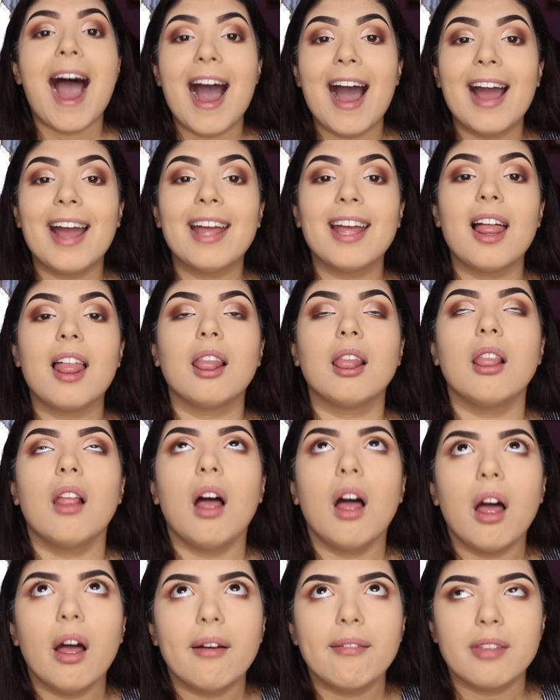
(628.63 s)
I
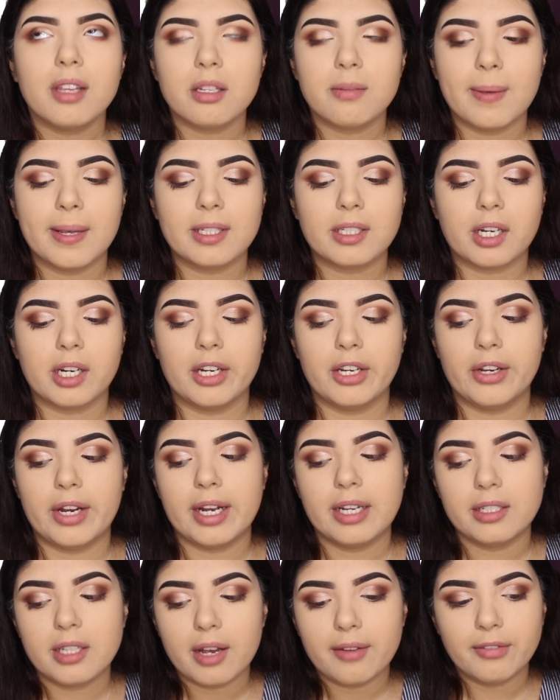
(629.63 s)
love this mascara. You
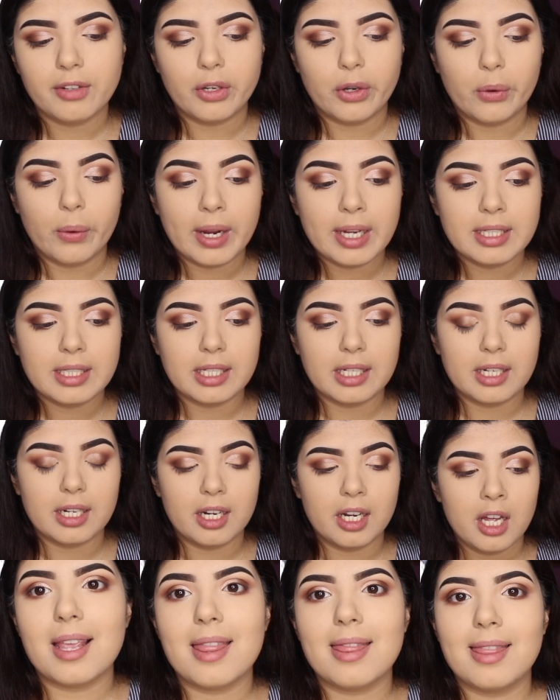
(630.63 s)
guys have no
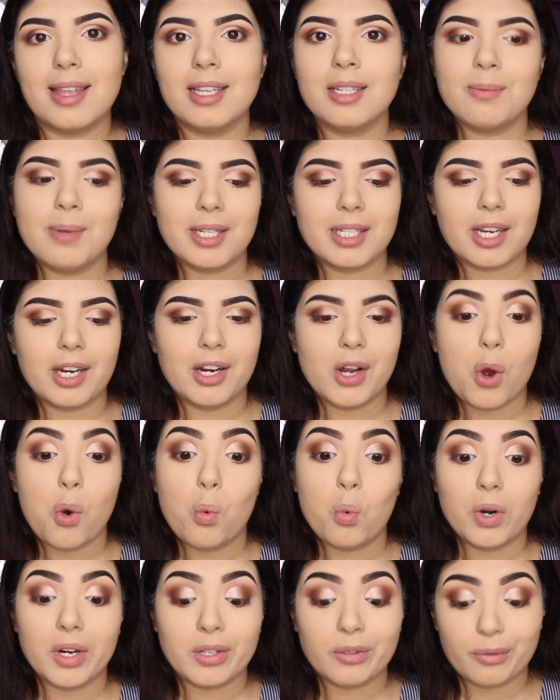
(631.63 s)
idea. This mascara
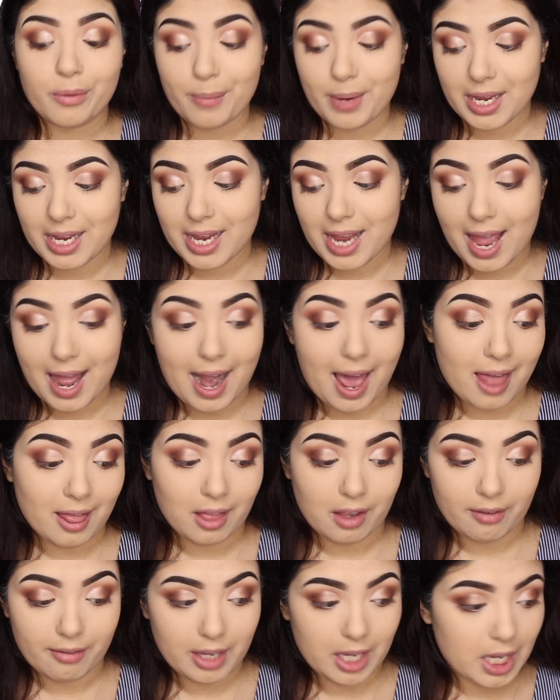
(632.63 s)
works for me and I
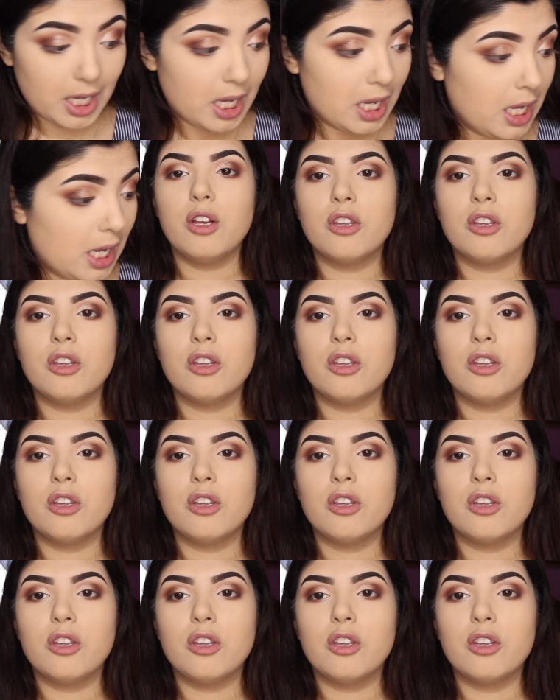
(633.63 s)
love it.